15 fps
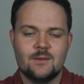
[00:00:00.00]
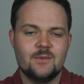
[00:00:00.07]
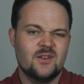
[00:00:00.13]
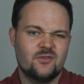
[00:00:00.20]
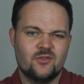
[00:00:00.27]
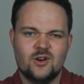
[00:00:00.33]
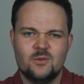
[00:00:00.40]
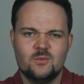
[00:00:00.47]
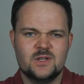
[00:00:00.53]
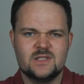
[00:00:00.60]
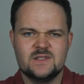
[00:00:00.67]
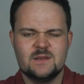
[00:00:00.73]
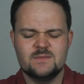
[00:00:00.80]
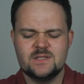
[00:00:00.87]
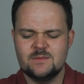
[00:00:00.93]
coming from,
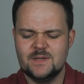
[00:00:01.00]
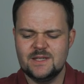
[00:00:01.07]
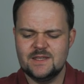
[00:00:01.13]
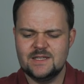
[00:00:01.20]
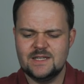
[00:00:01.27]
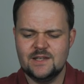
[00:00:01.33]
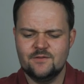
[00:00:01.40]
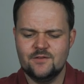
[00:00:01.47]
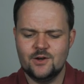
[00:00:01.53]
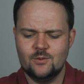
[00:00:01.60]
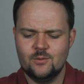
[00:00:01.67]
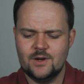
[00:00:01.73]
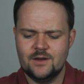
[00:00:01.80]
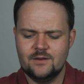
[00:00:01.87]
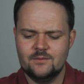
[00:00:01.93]
which seems to be the default
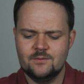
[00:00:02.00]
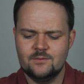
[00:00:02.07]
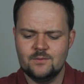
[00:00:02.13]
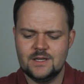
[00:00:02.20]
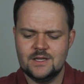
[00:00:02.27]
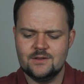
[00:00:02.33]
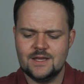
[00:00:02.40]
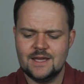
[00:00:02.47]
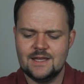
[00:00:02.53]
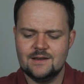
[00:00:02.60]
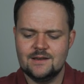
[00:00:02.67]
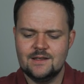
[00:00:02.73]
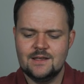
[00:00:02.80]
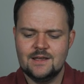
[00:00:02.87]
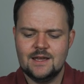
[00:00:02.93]
one when you
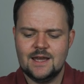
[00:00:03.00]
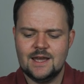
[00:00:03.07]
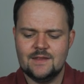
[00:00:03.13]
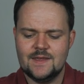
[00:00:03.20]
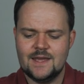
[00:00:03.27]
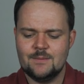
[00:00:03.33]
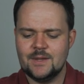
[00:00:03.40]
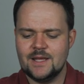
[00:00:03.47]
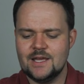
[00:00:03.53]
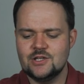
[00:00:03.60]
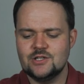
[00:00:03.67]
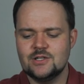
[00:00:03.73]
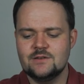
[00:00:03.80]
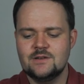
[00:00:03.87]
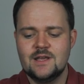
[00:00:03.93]
get uh, the
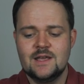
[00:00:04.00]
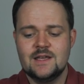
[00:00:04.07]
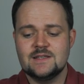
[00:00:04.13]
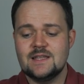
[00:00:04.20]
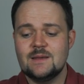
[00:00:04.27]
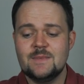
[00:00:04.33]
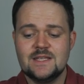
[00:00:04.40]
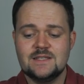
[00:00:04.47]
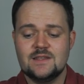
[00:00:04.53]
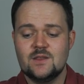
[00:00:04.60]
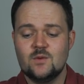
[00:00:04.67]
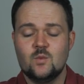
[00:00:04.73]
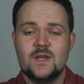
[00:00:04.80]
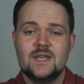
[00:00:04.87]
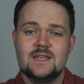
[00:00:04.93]
application. So that means that
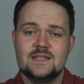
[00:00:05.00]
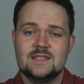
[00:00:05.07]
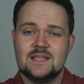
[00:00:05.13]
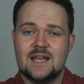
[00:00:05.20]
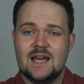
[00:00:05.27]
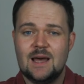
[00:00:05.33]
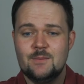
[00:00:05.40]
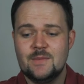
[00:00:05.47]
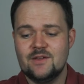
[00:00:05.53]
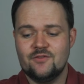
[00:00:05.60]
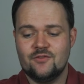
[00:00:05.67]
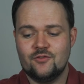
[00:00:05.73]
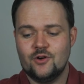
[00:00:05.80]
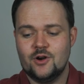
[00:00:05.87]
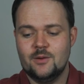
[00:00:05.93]
the wind is coming
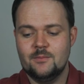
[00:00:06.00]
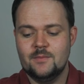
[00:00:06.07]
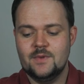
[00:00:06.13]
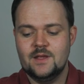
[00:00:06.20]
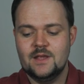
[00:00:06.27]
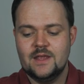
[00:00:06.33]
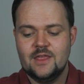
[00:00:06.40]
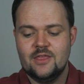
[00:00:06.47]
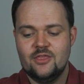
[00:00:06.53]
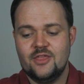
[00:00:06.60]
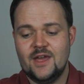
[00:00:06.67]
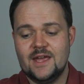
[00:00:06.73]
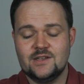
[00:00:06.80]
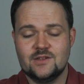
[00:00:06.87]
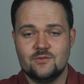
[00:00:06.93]
from
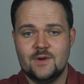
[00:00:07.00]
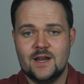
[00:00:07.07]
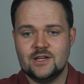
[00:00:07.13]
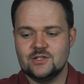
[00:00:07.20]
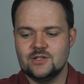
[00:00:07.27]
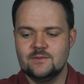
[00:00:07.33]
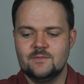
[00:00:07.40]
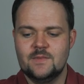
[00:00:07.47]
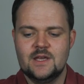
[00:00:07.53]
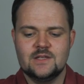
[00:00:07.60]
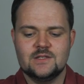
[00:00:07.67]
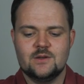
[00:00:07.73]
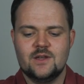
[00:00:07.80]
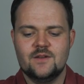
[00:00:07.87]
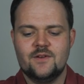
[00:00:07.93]
that direction.
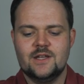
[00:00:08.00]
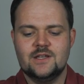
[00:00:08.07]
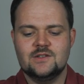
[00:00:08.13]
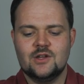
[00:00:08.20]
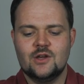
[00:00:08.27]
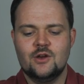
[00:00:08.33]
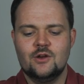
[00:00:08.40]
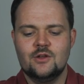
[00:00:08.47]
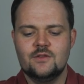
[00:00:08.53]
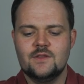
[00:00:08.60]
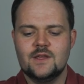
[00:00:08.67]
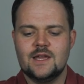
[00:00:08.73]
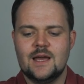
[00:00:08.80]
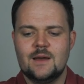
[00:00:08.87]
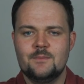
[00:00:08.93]
So if I turn
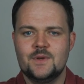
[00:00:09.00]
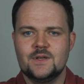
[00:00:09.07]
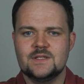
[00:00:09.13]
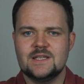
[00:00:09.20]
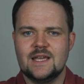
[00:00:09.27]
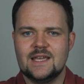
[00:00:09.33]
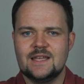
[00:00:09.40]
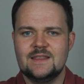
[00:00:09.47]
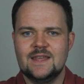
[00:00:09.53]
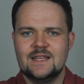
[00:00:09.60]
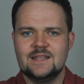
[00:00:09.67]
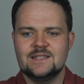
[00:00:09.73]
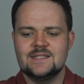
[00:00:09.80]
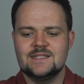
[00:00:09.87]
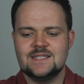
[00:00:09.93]
the compass, I can
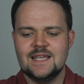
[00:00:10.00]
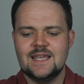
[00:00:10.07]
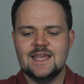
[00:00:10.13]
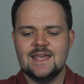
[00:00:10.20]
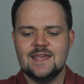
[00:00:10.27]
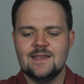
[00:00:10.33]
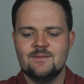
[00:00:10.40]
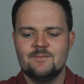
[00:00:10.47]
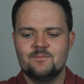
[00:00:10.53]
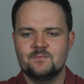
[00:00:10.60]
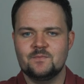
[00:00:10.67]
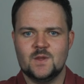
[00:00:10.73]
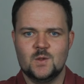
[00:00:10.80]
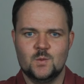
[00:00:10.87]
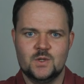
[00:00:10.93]
then see
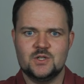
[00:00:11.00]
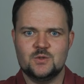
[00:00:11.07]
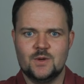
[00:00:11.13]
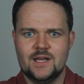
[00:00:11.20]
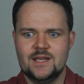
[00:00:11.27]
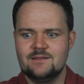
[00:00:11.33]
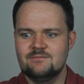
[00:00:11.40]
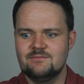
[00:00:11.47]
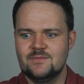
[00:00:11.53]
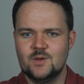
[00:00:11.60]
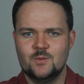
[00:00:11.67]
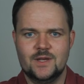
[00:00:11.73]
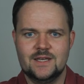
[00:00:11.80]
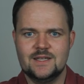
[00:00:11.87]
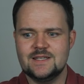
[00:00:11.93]
which way the
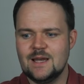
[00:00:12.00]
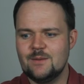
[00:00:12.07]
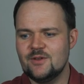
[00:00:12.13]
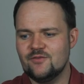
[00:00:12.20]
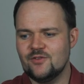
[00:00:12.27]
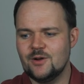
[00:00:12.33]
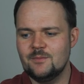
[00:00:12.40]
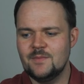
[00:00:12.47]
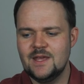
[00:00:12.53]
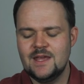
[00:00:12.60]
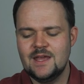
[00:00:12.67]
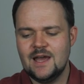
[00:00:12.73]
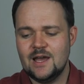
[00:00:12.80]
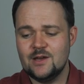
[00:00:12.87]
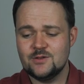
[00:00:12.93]
wind is coming from.
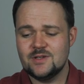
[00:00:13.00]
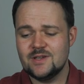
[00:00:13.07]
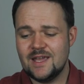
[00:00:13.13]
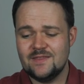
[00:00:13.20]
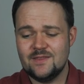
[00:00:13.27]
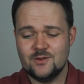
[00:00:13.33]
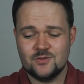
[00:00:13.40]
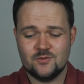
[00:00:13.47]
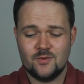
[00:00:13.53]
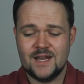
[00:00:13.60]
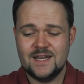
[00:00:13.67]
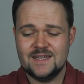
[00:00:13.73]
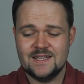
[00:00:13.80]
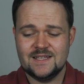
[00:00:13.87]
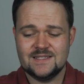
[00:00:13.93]
I also get those
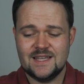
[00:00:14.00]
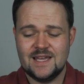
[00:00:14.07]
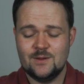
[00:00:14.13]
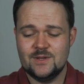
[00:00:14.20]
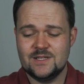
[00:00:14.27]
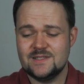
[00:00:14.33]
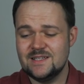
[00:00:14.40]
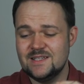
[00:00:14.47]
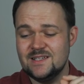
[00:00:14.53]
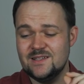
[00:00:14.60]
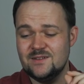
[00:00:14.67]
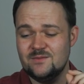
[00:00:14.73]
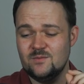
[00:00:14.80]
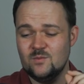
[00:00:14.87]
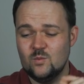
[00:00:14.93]
ratings there which
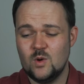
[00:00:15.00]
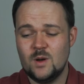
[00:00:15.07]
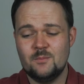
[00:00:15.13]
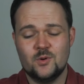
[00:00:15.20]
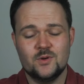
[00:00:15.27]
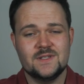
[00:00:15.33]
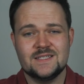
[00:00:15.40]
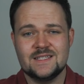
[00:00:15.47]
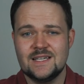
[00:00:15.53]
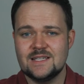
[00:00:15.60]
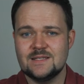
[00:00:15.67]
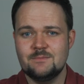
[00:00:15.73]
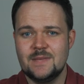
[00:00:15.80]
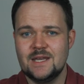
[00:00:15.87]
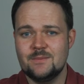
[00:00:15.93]
say
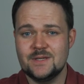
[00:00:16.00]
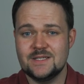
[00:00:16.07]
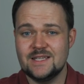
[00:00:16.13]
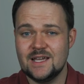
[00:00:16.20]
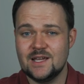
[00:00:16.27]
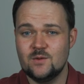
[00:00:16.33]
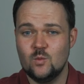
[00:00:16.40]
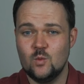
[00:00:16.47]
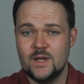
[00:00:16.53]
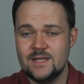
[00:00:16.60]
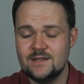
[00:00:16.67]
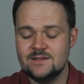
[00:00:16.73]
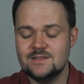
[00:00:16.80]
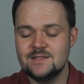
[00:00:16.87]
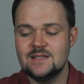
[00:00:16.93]
1.6 meter per second
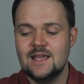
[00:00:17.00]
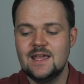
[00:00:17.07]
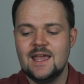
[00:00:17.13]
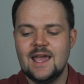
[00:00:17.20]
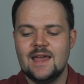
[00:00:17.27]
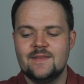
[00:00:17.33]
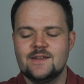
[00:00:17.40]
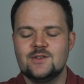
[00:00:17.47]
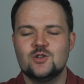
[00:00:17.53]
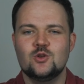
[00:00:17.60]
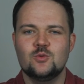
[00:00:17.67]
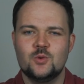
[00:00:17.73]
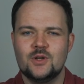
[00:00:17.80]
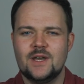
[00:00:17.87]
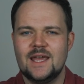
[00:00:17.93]
winds and then
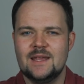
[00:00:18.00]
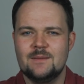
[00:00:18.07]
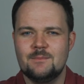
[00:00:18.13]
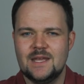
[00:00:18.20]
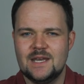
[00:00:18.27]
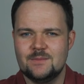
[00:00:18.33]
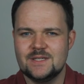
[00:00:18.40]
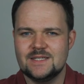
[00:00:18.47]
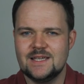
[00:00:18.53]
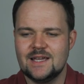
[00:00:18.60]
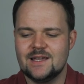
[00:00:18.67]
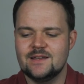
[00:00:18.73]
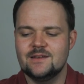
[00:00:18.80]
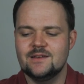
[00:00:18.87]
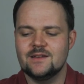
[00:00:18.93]
2.8 meter per
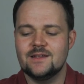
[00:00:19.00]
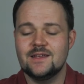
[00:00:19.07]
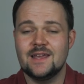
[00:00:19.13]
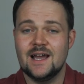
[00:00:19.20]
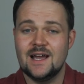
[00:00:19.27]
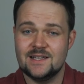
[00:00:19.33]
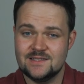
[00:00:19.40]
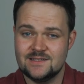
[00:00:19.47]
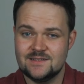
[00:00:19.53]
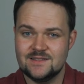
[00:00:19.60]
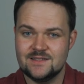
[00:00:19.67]
second gusts.